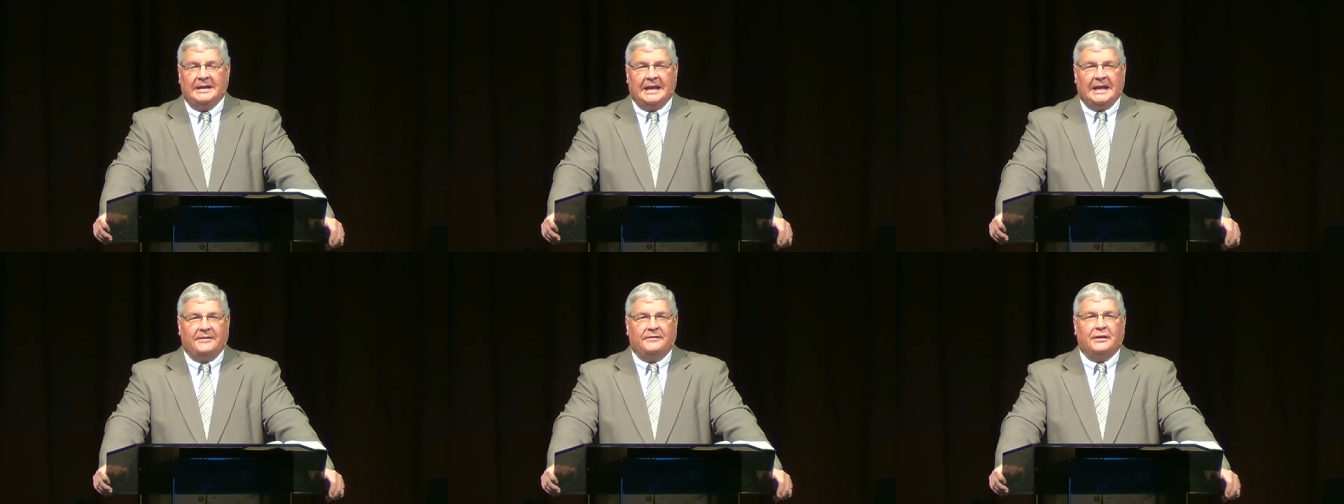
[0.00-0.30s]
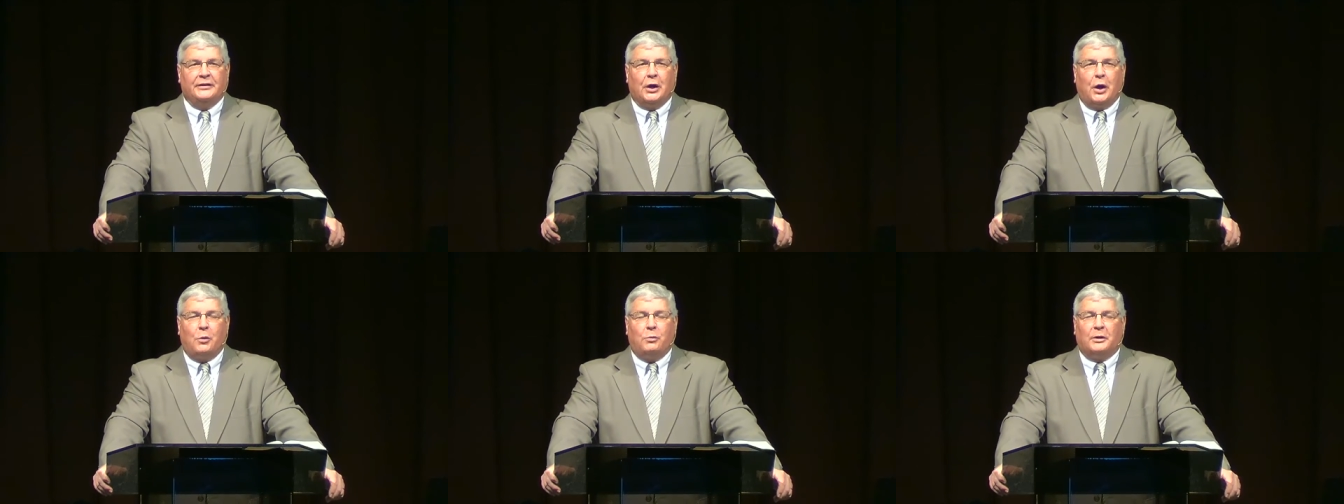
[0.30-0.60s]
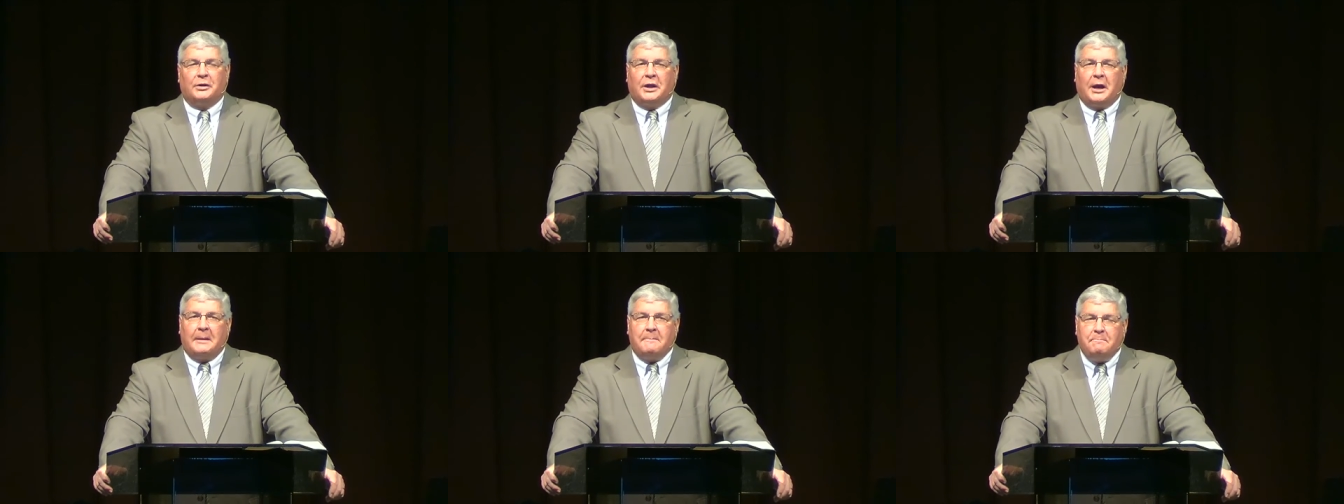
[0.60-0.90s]
Even though
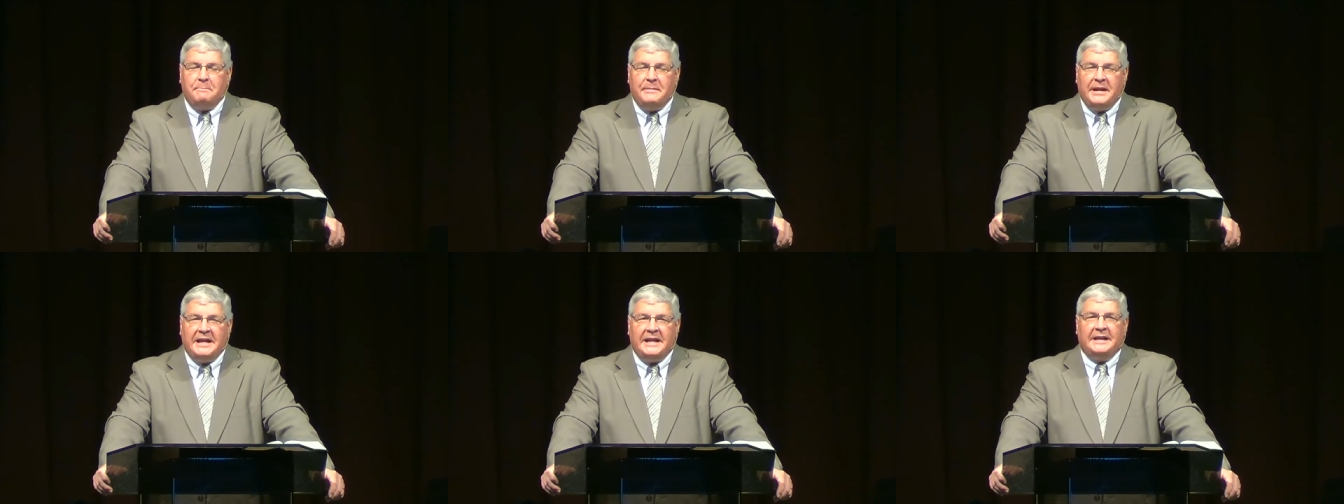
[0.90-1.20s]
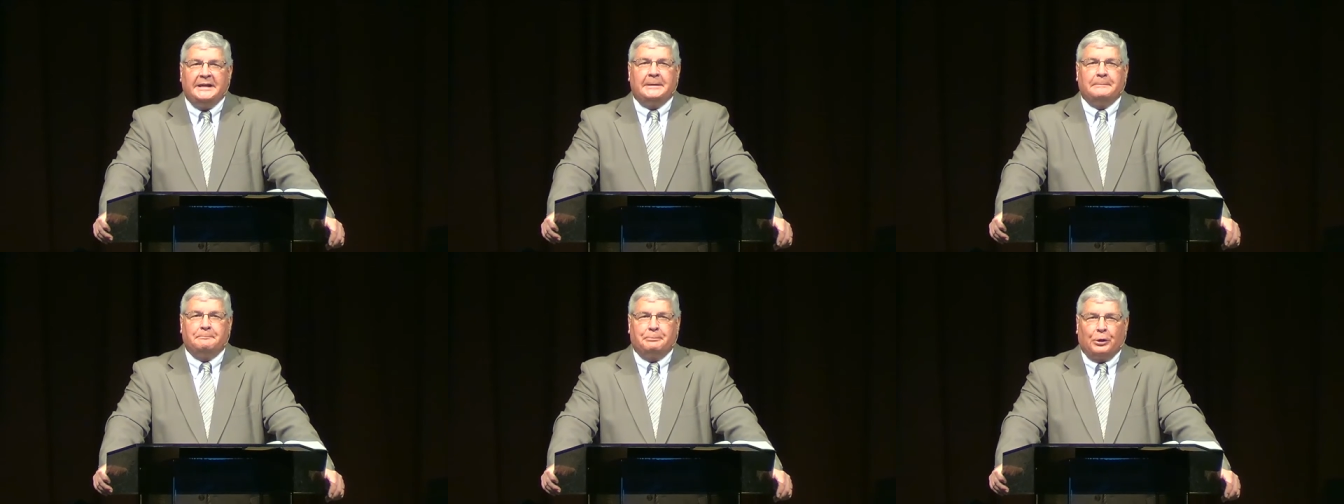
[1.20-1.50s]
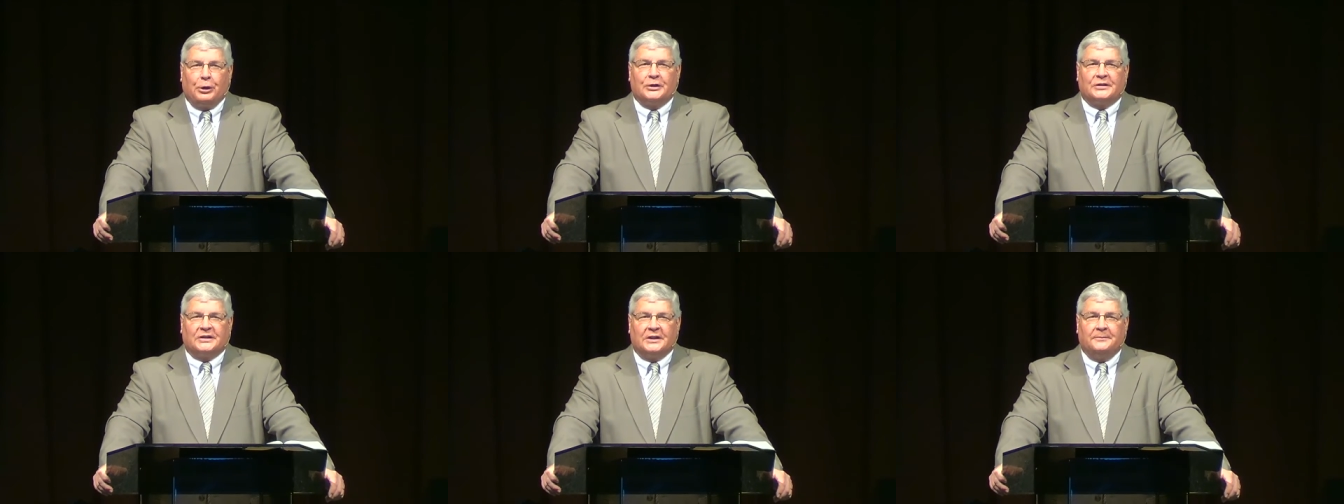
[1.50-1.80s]
we're not meeting in
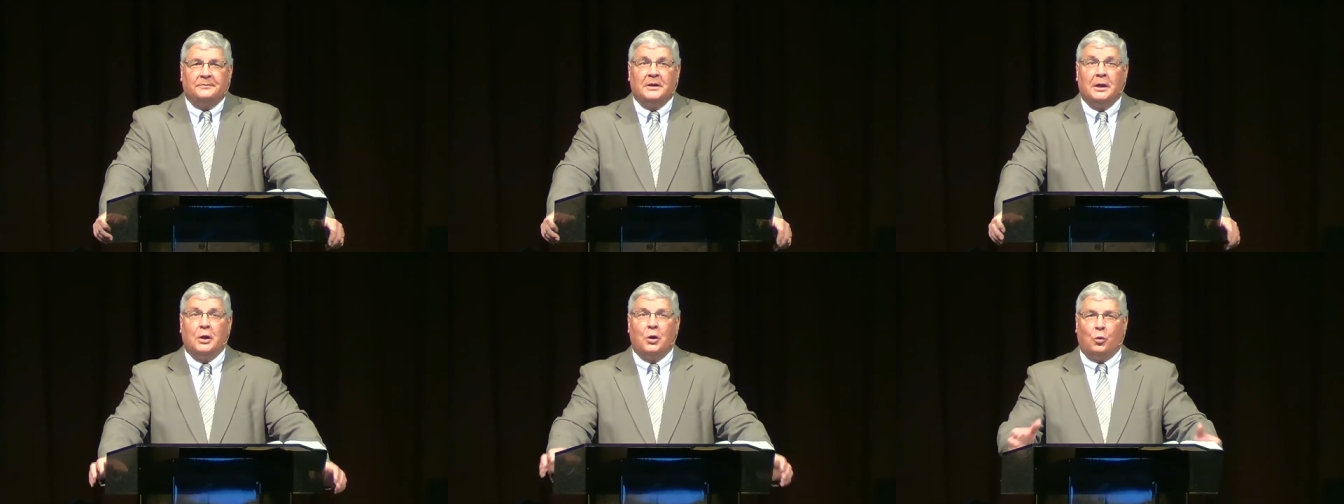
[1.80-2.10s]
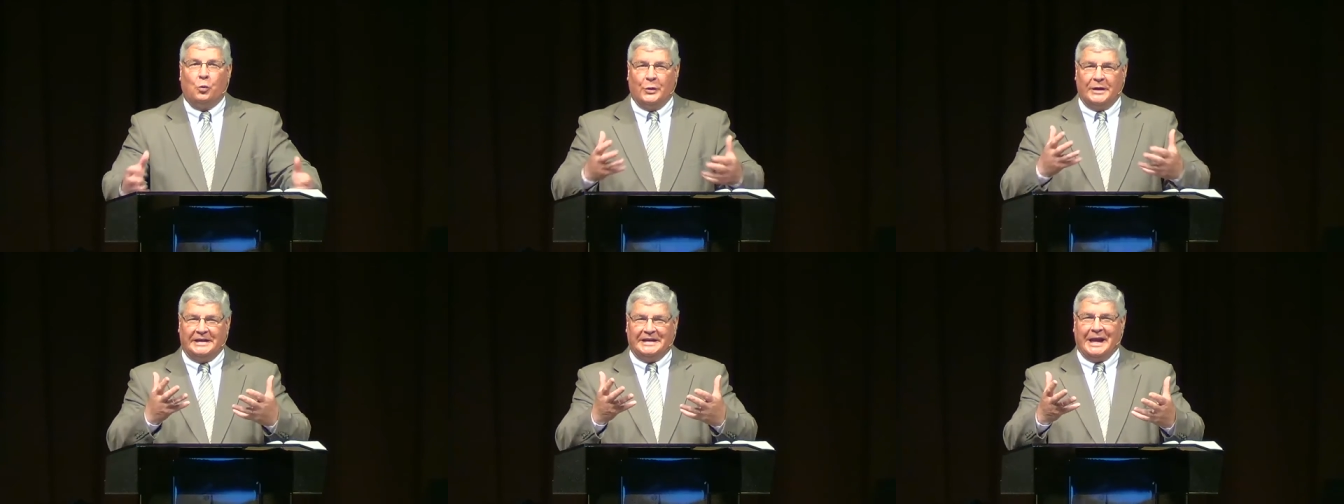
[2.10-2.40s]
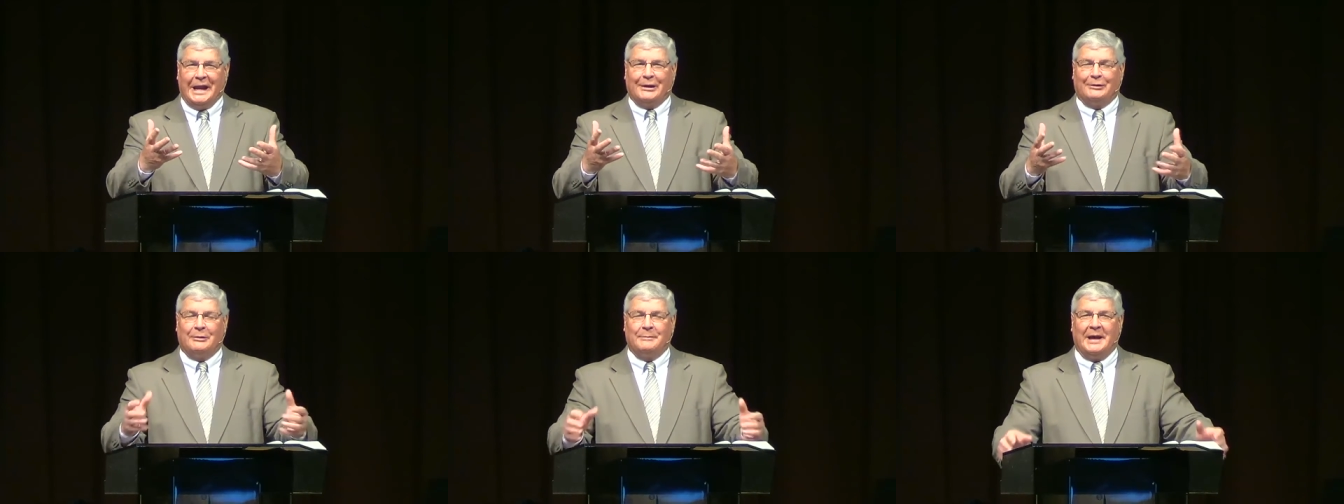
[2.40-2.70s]
person, we
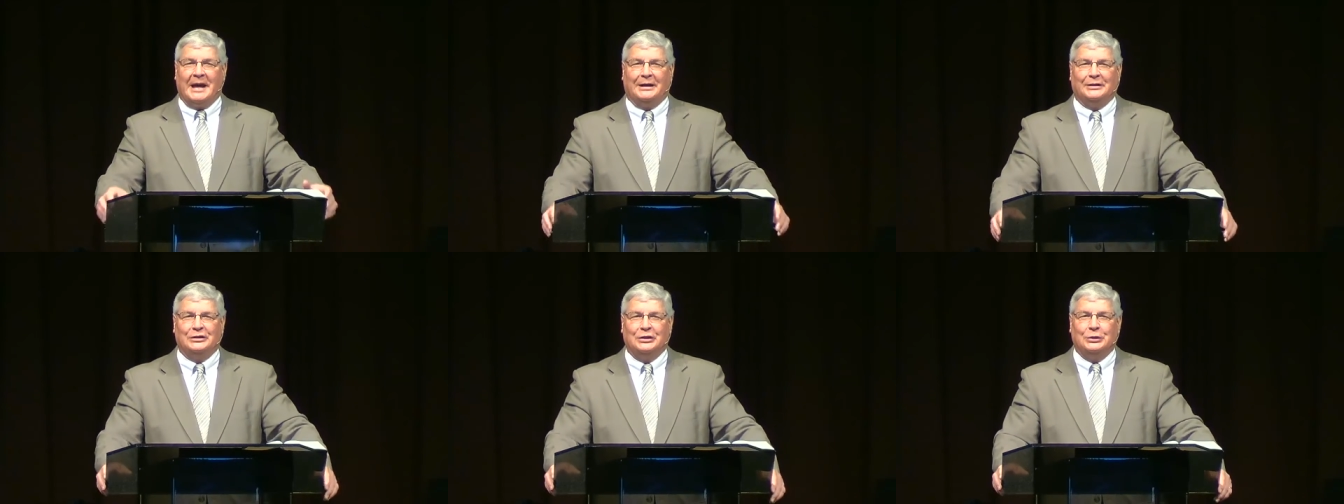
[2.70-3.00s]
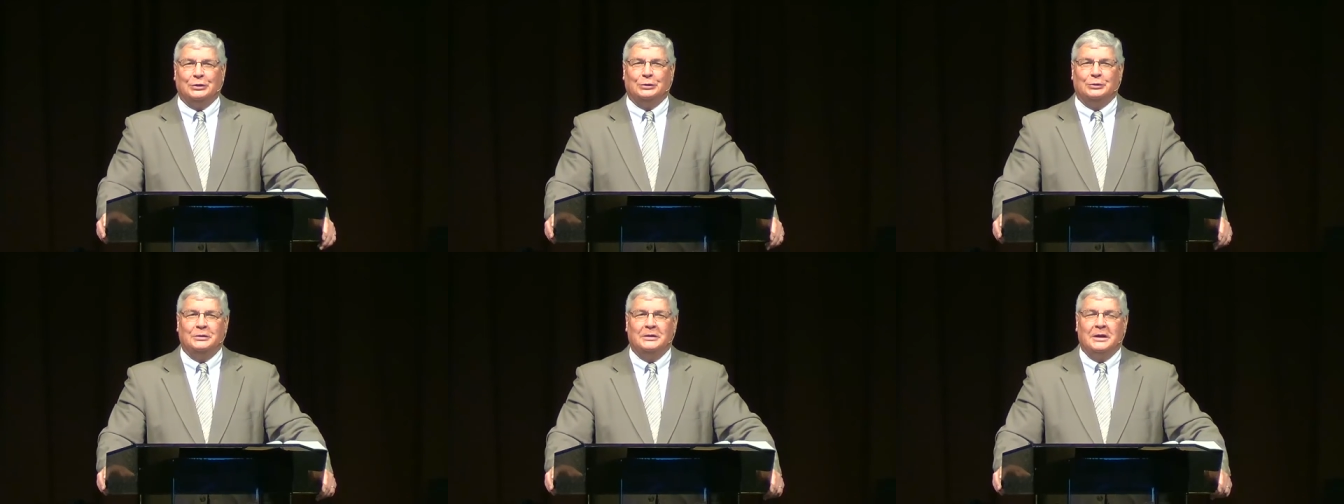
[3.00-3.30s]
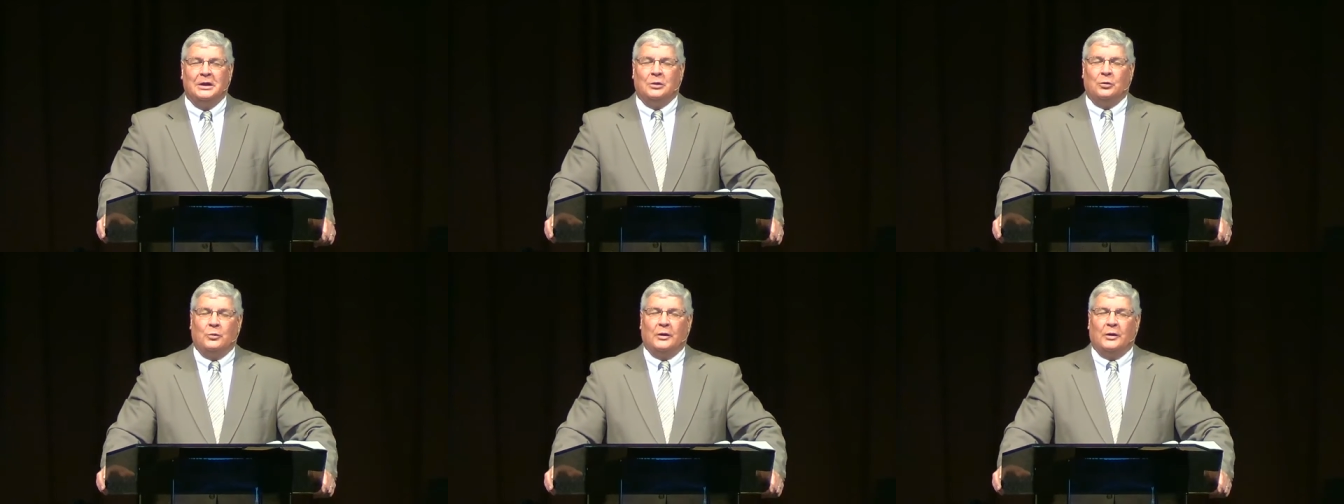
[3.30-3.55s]
care about you.